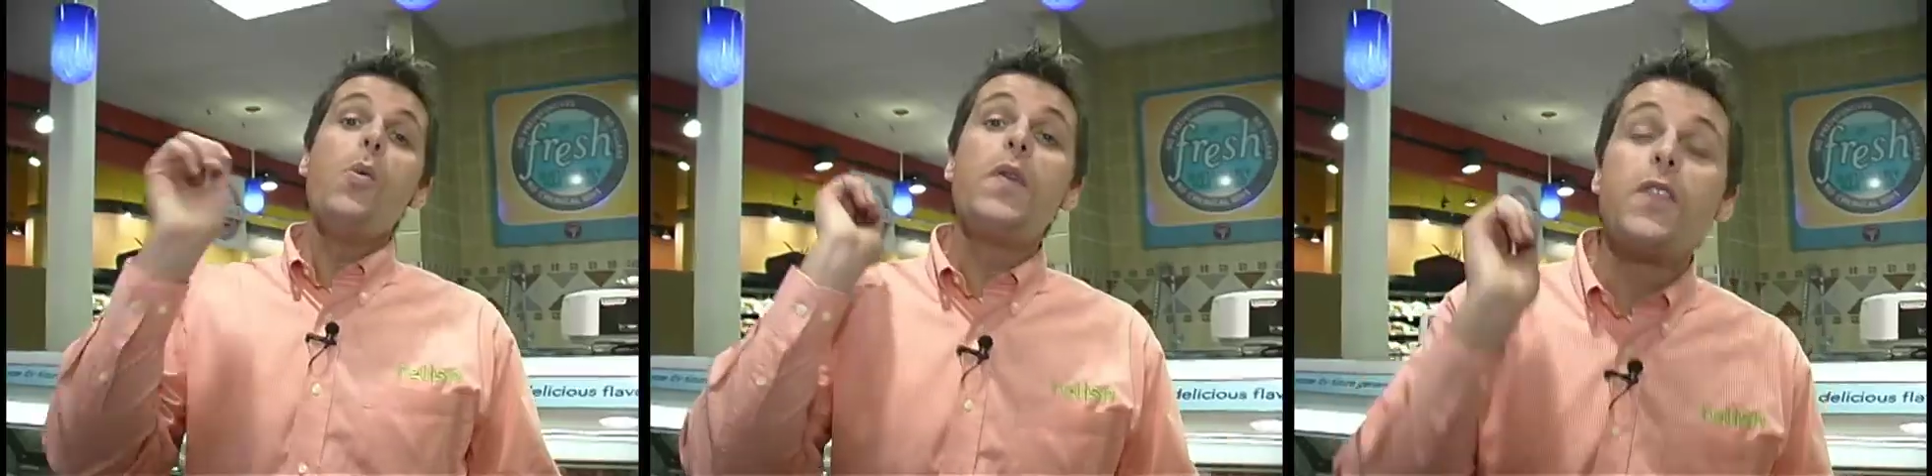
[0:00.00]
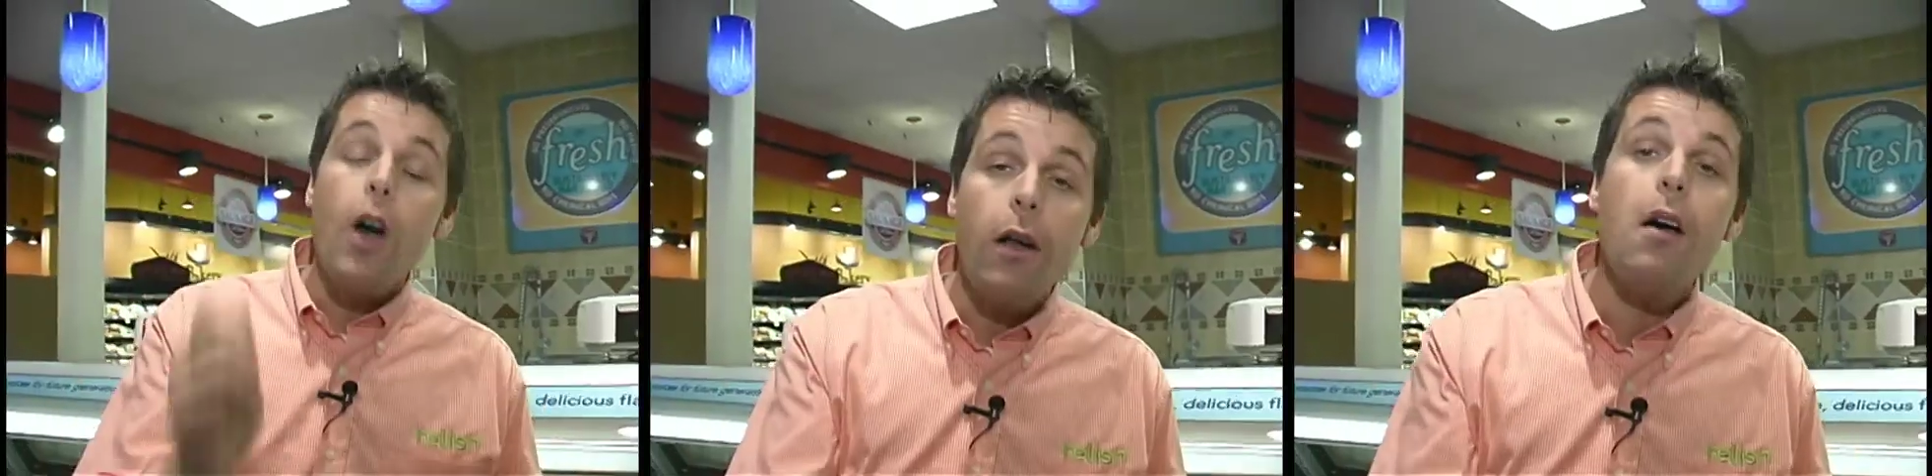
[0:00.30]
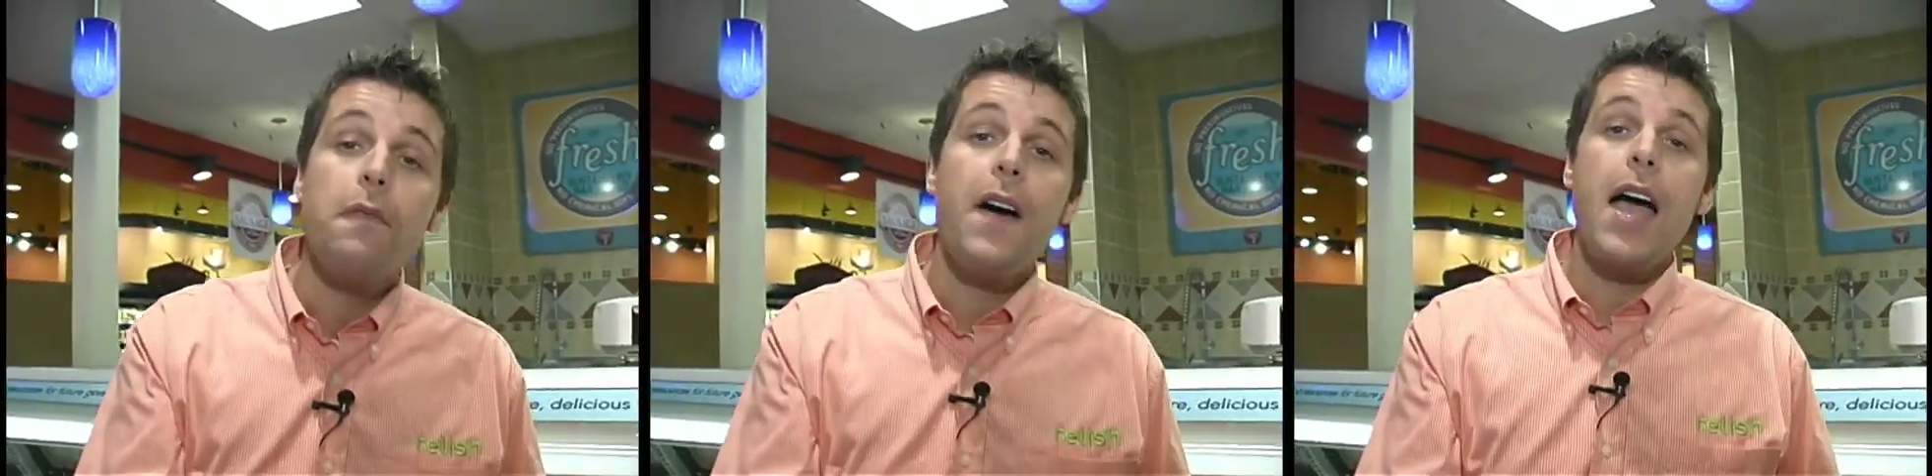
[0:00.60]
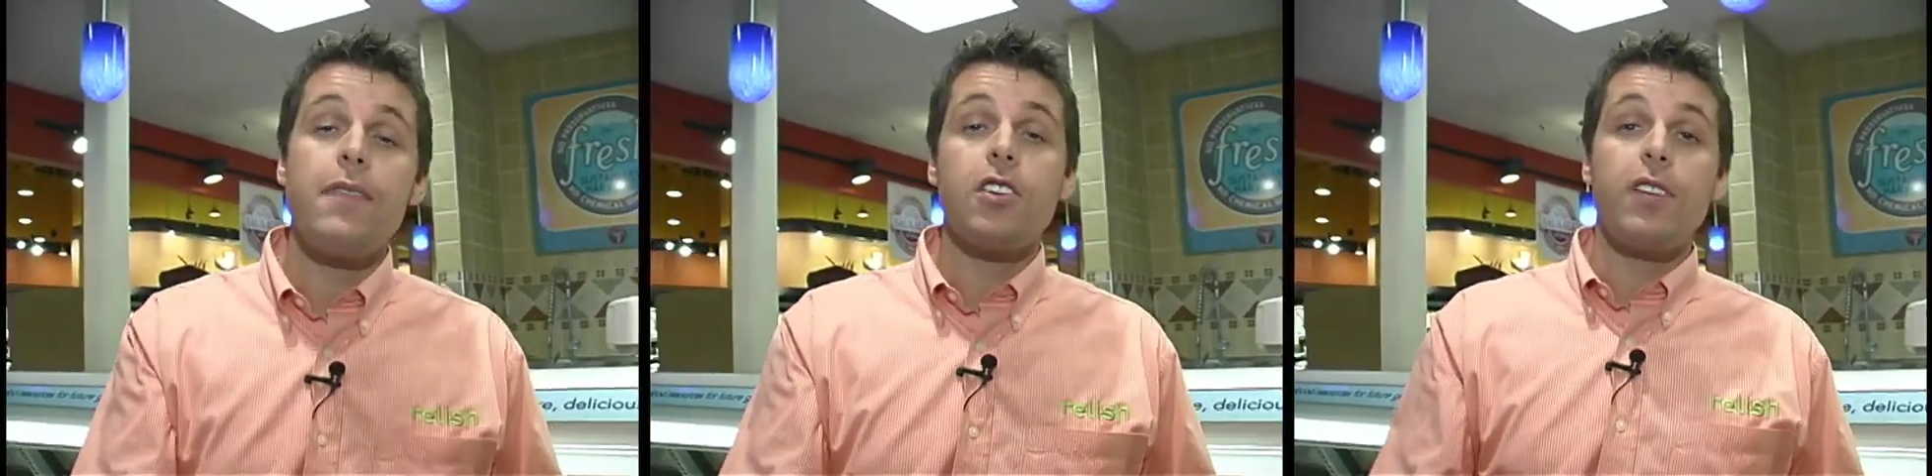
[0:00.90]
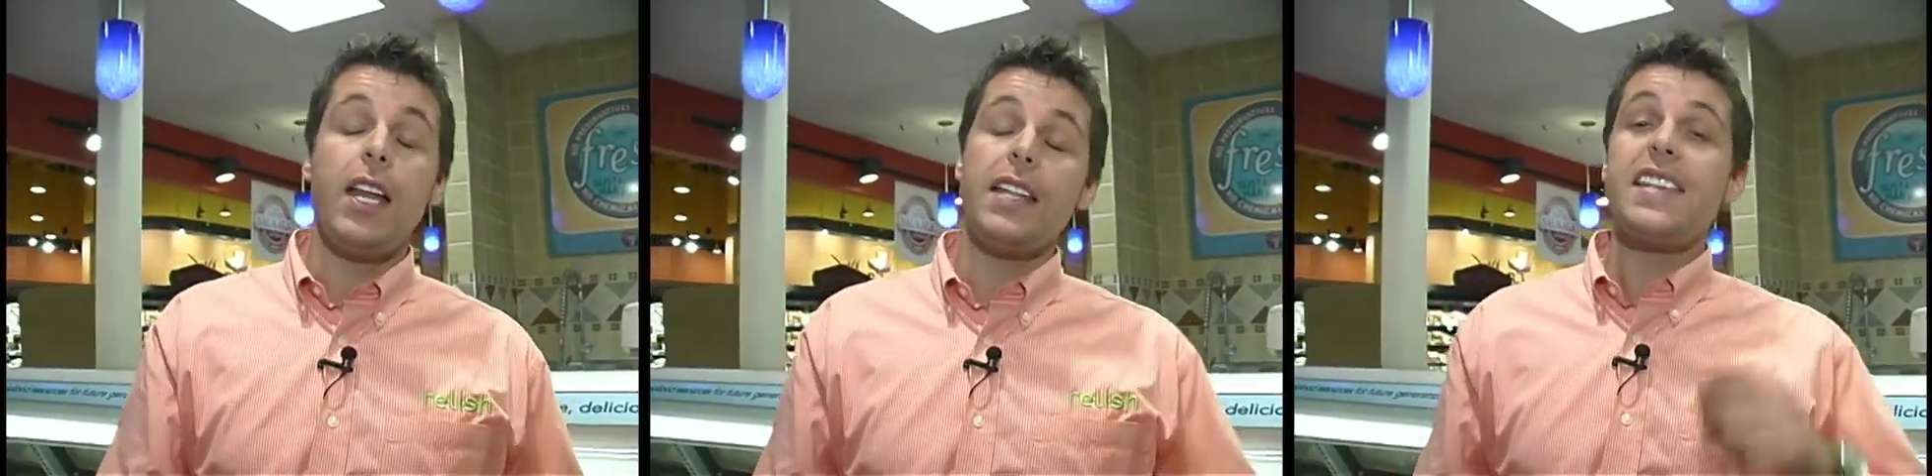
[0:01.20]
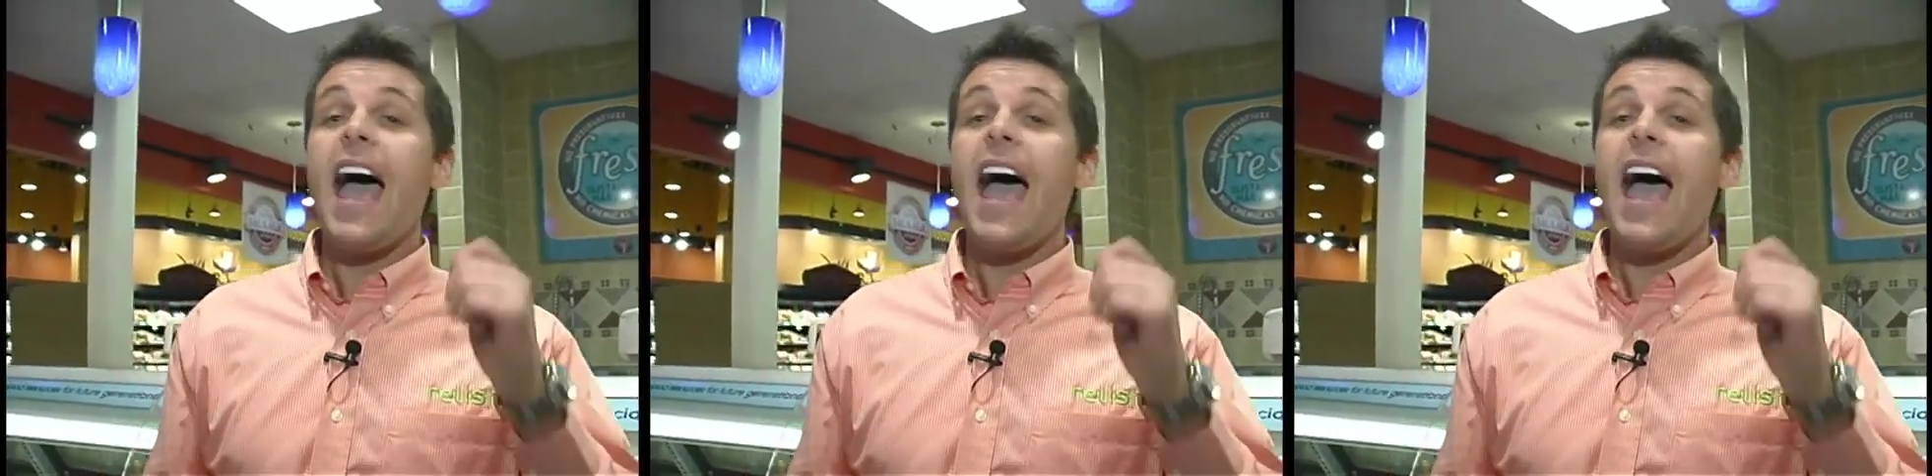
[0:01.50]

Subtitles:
We've got our 5 ingredients.